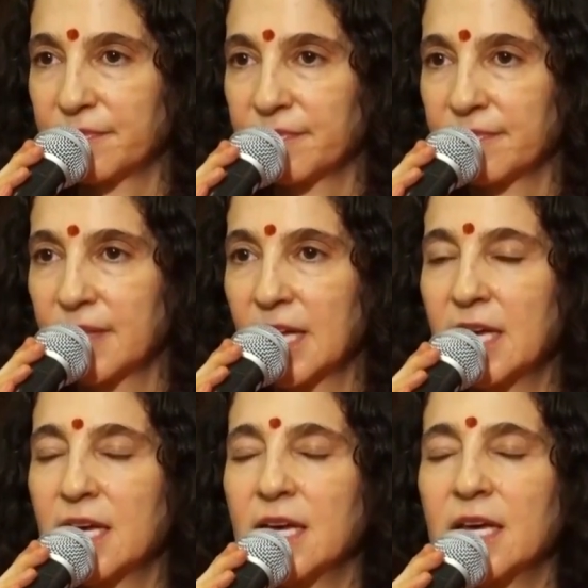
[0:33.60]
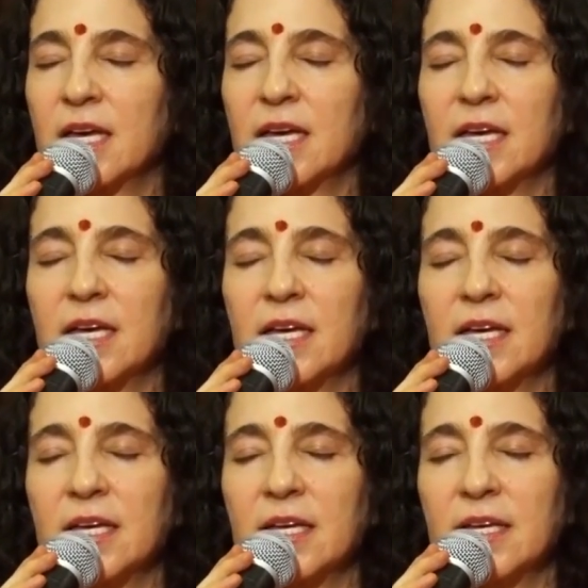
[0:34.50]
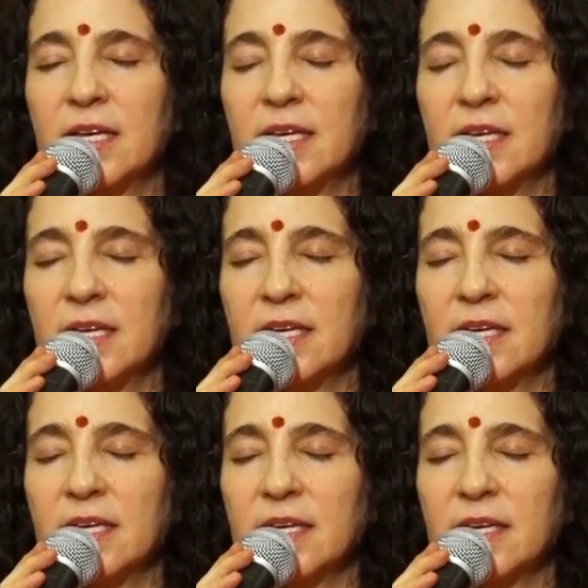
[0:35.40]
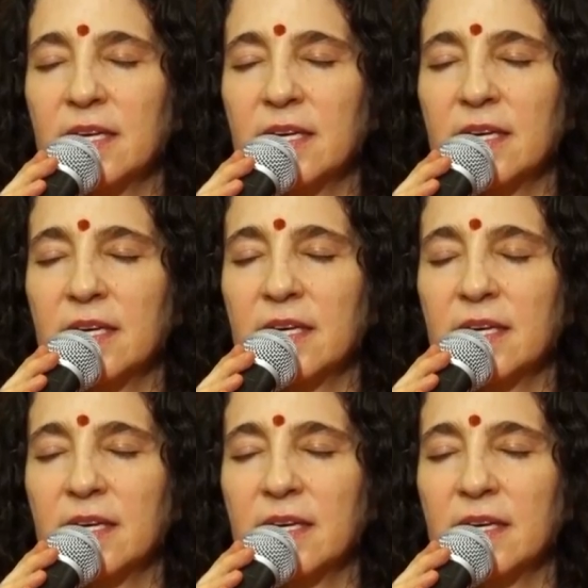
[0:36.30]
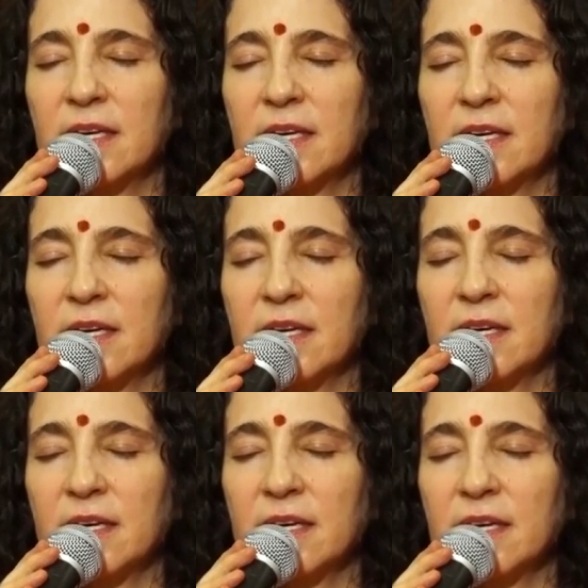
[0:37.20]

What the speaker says: No one is speaking in this clip.